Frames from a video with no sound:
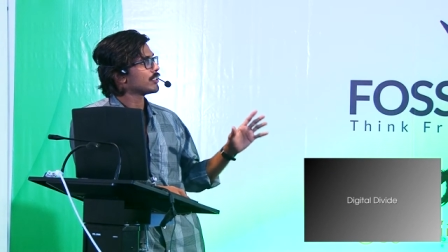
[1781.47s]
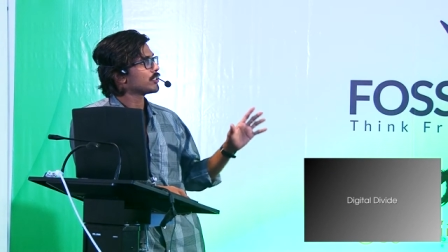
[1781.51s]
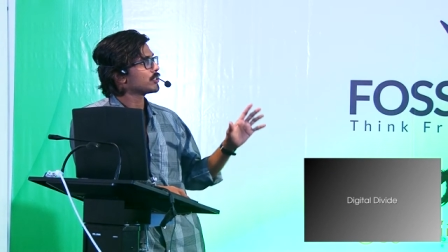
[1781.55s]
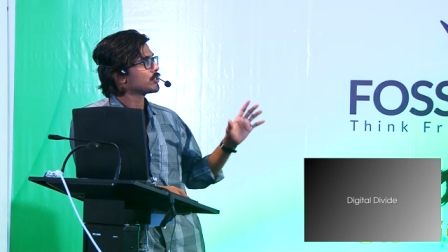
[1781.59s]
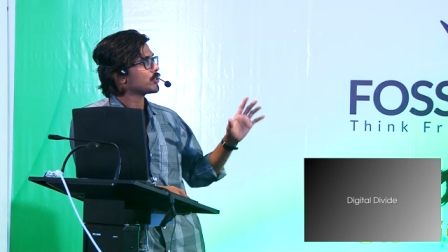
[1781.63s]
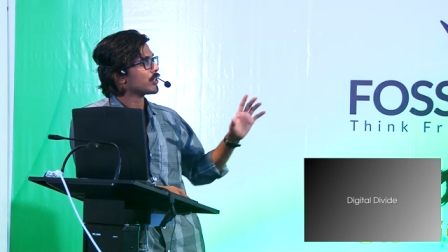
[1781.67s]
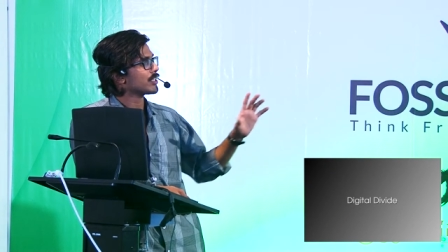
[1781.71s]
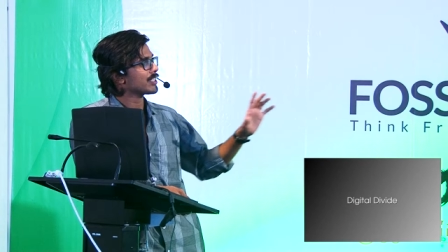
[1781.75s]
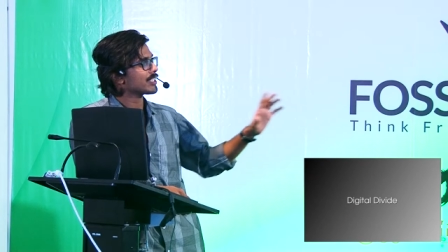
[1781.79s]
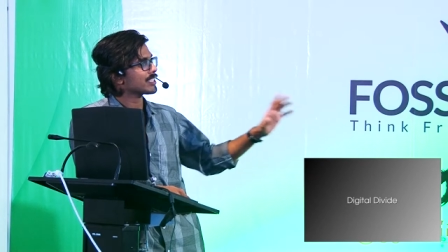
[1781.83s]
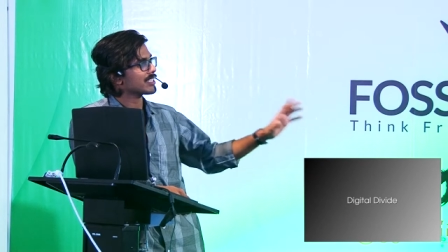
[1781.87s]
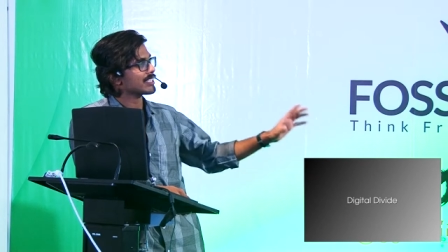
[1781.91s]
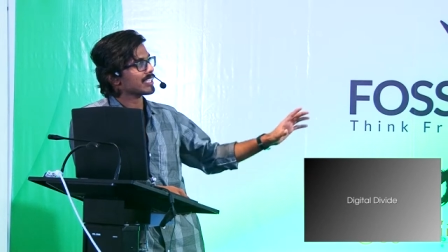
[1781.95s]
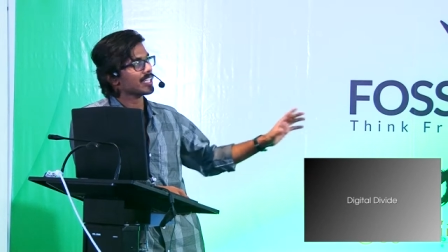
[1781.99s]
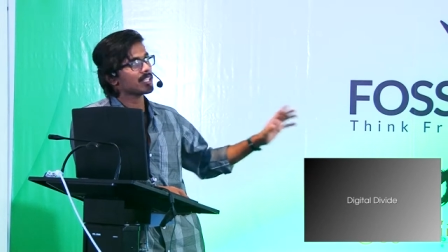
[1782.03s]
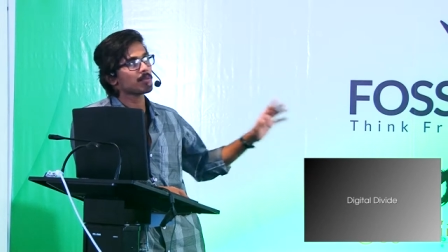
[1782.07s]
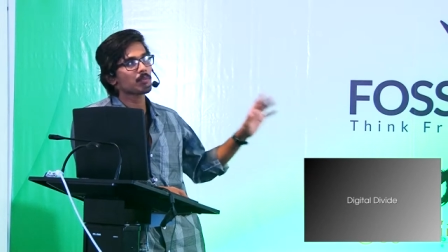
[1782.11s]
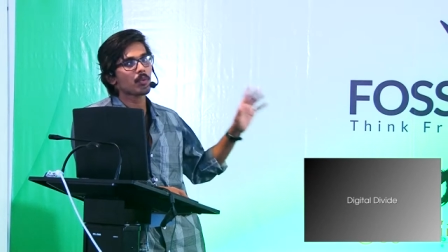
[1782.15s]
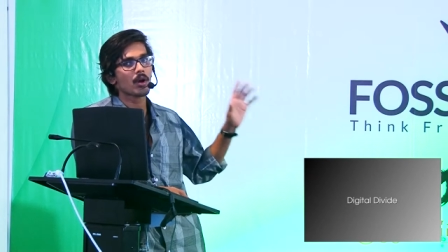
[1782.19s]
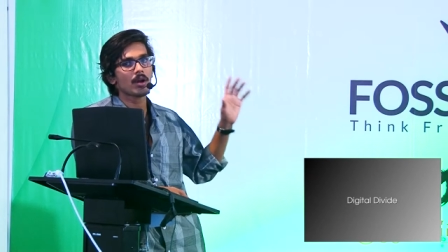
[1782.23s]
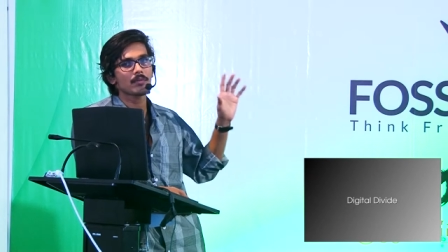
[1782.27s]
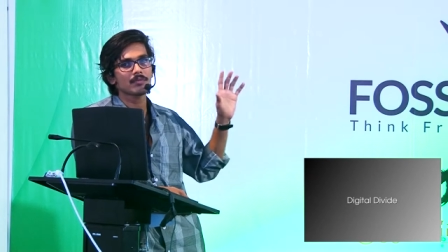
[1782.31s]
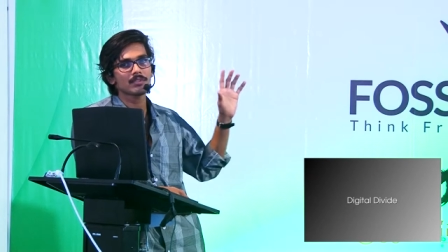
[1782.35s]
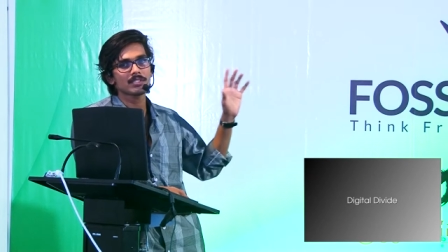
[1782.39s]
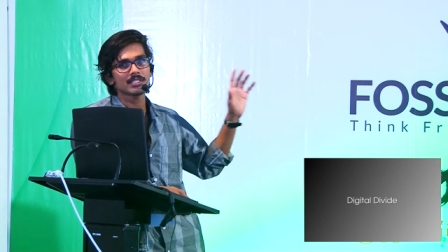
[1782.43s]
to understand the
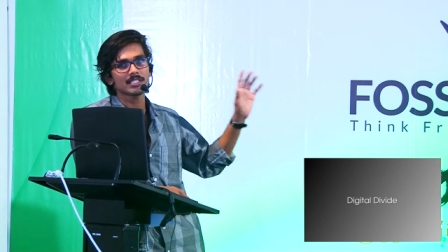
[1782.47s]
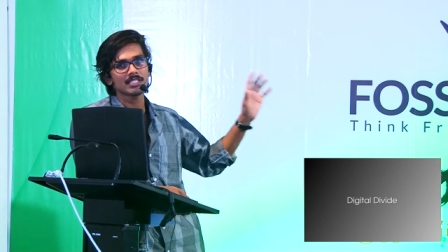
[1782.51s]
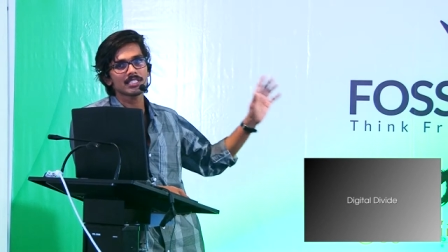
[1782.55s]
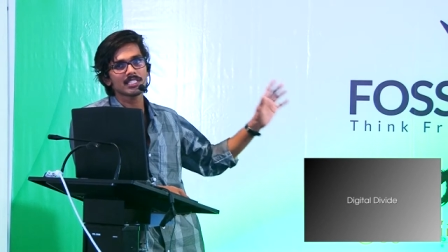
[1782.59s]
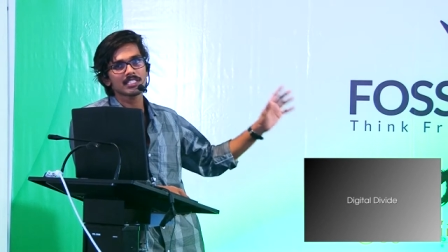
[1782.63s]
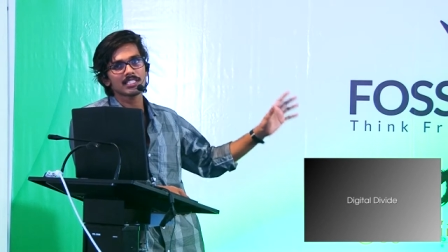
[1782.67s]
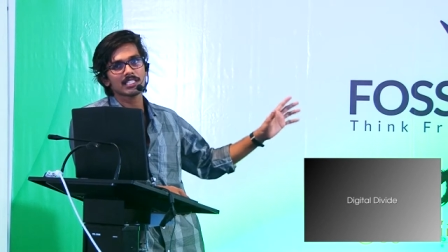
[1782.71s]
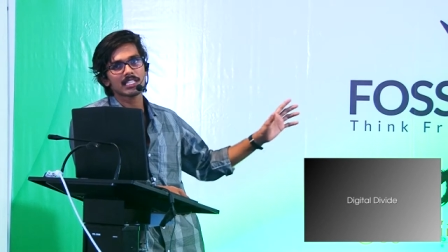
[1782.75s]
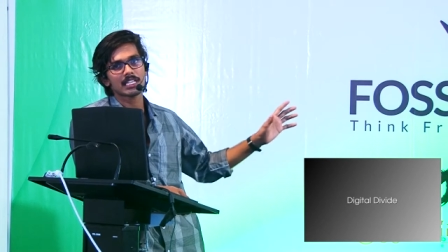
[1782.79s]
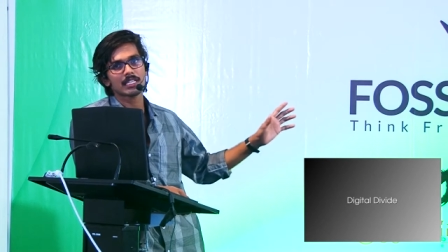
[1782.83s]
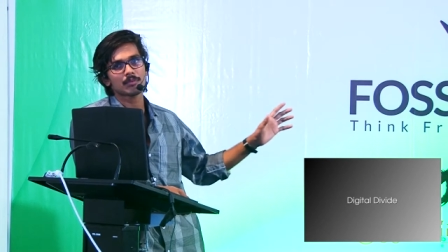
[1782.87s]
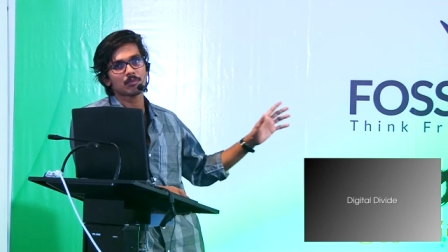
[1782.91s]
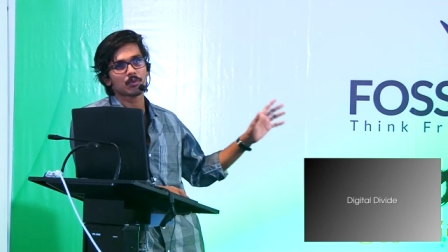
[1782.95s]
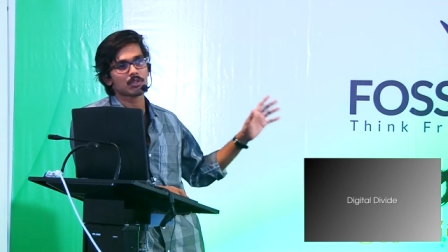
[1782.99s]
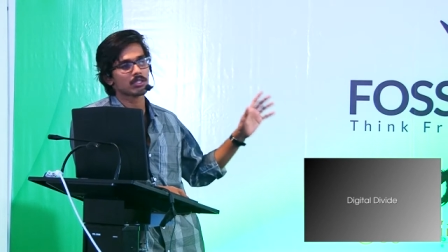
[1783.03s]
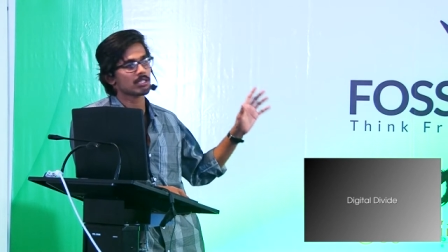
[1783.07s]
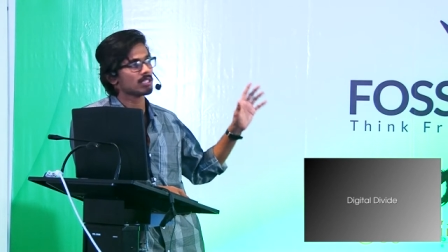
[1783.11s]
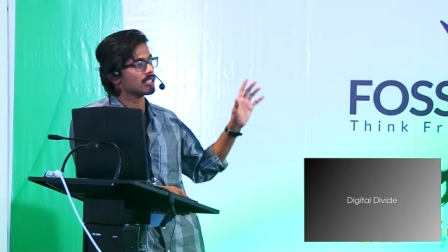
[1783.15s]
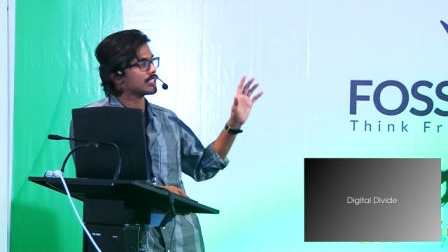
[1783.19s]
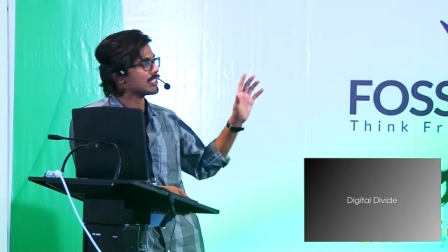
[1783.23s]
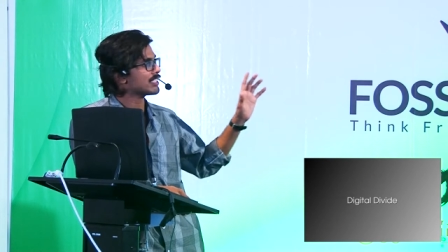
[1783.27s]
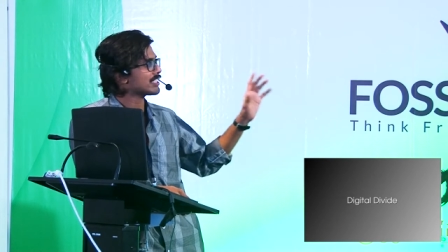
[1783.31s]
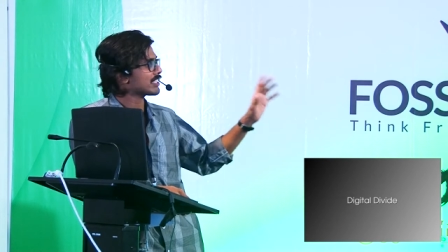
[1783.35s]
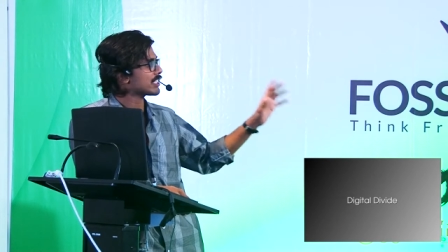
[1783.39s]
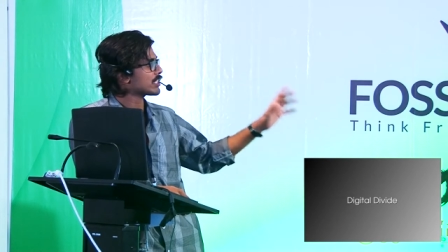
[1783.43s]
problem with the digital uh,
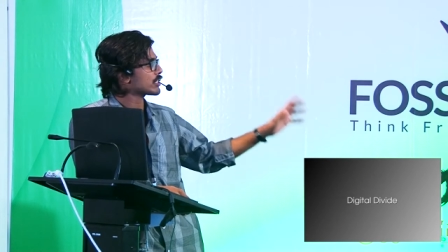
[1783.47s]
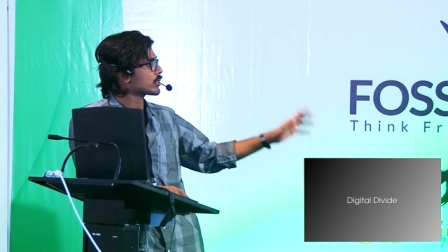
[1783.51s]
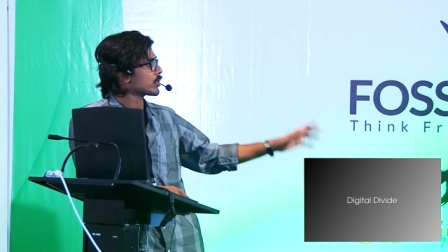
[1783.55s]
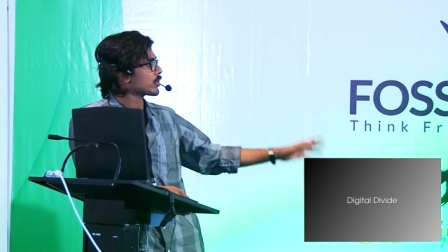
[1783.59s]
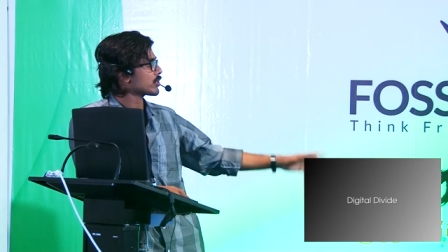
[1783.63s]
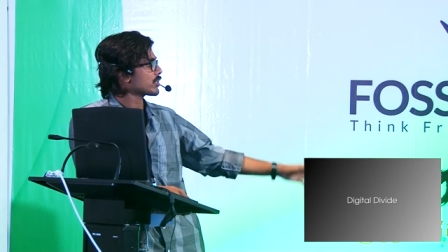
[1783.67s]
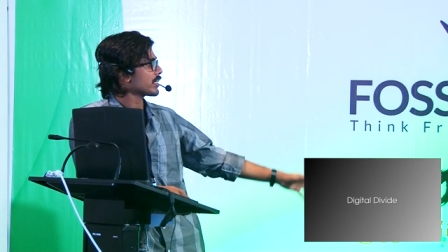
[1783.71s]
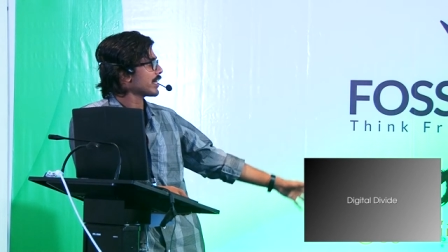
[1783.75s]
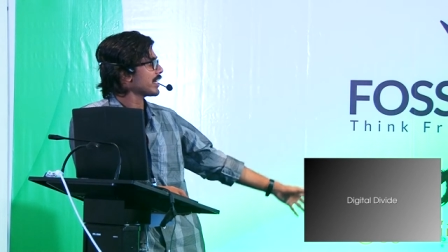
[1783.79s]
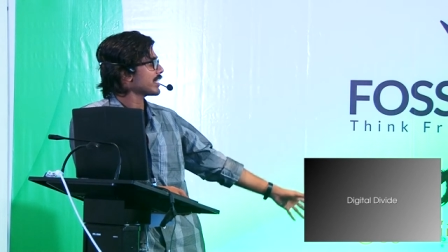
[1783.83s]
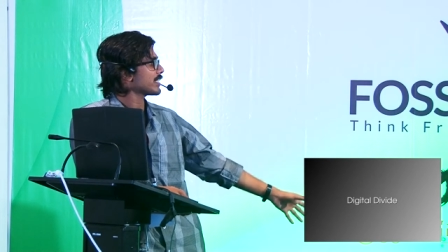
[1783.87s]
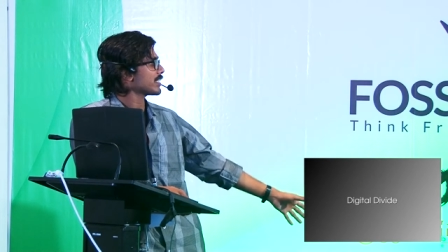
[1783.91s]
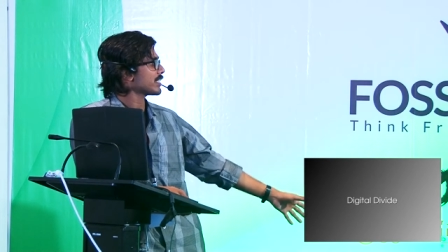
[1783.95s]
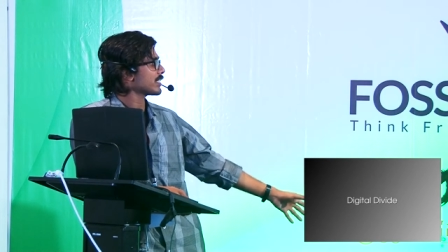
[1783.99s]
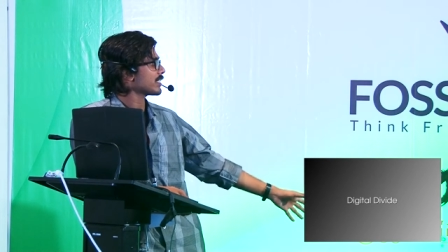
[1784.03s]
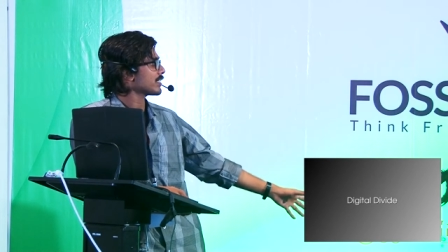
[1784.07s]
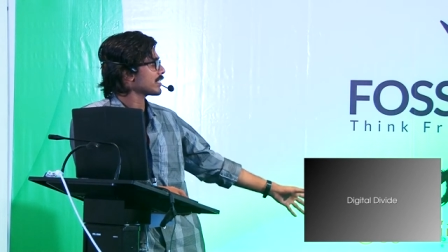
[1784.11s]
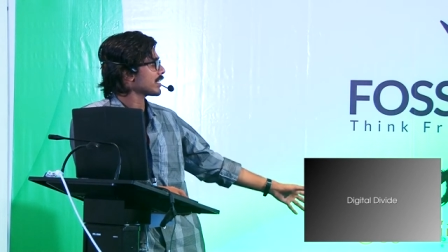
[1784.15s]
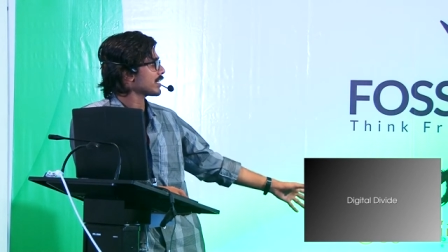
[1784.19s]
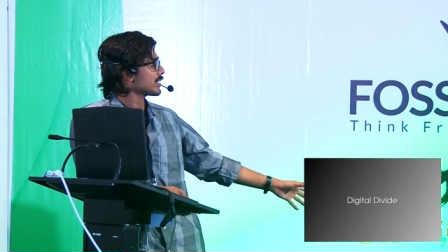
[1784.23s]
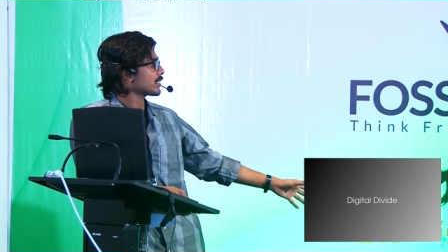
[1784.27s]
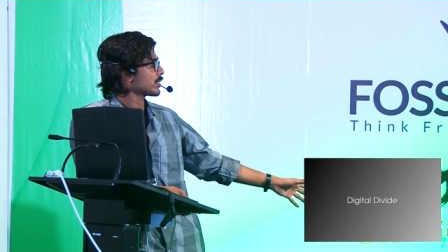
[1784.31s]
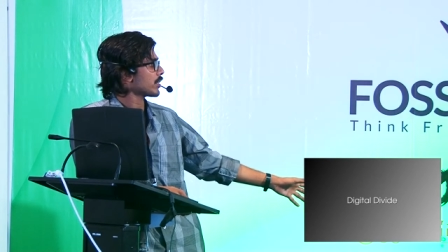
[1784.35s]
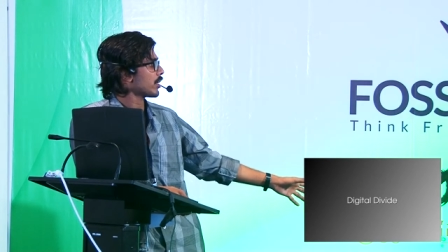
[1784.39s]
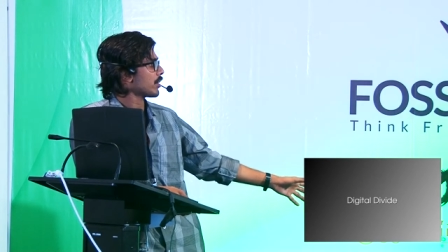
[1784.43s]
digital society
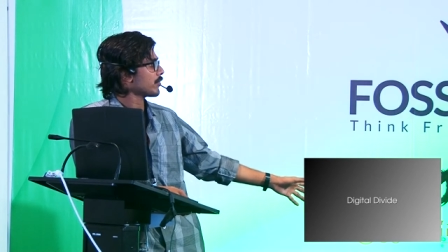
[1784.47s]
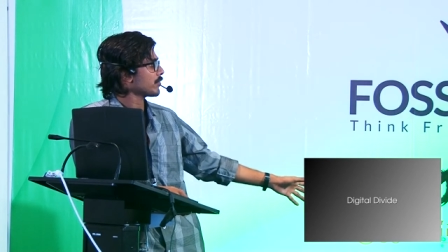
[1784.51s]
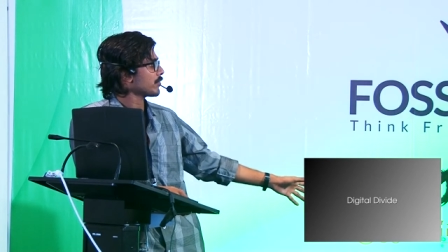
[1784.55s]
right now.